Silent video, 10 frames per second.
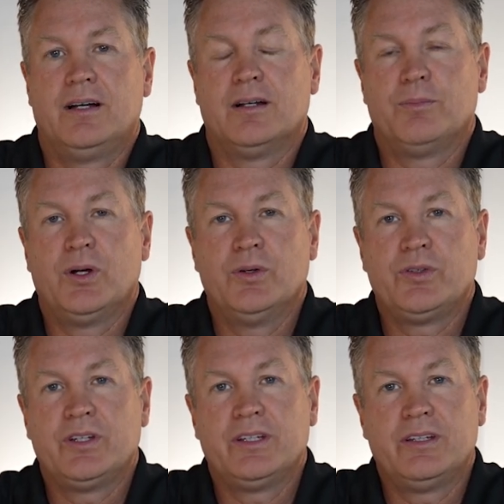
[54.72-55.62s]
on
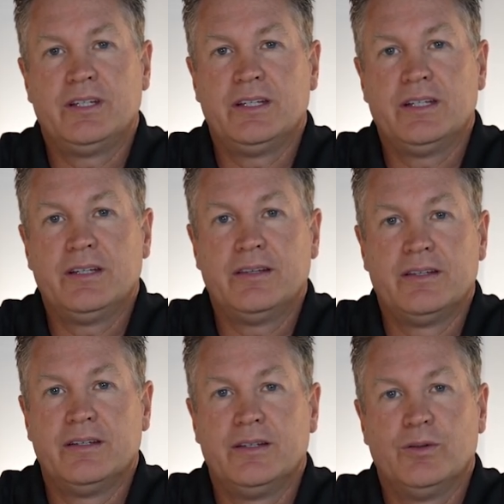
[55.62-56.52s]
opposing
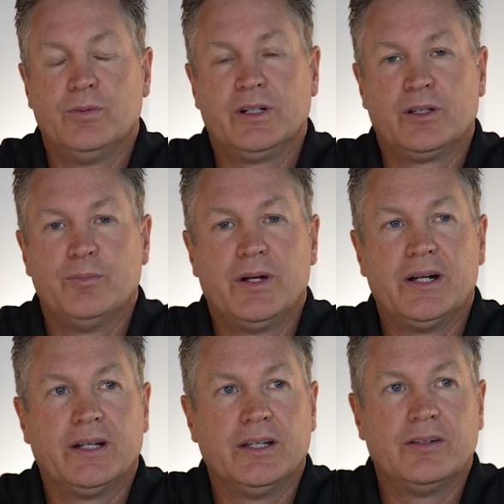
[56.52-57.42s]
teeth when
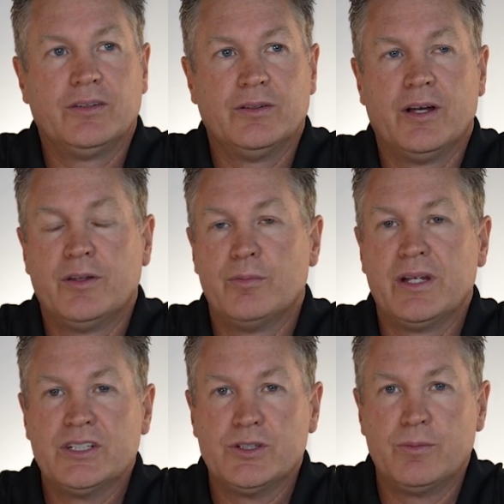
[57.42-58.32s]
comparing it to other
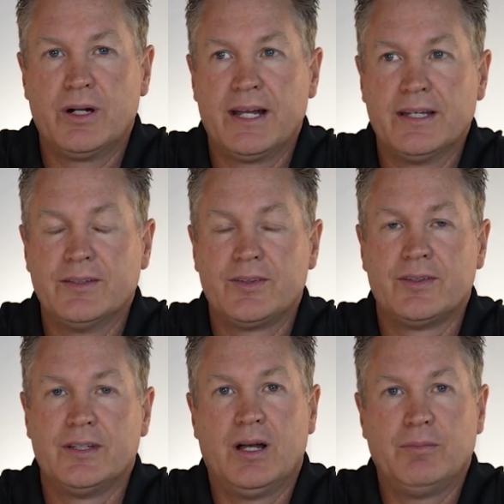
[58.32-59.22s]
major brands.
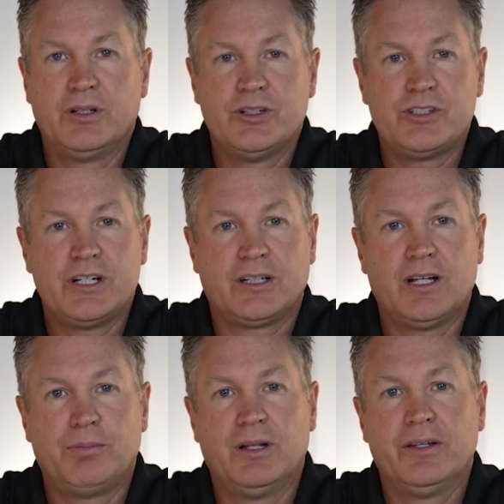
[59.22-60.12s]
I'm going to share a
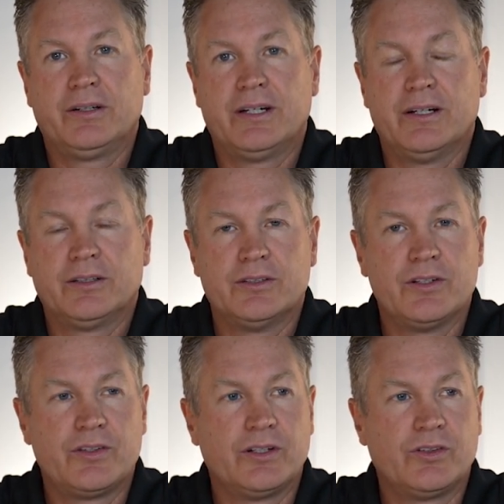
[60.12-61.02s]
couple other
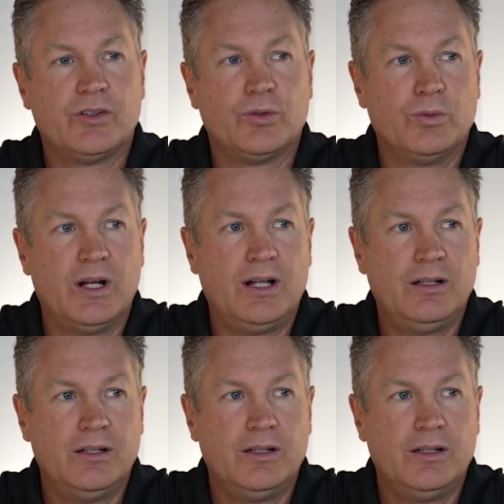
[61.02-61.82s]
characteristics as well,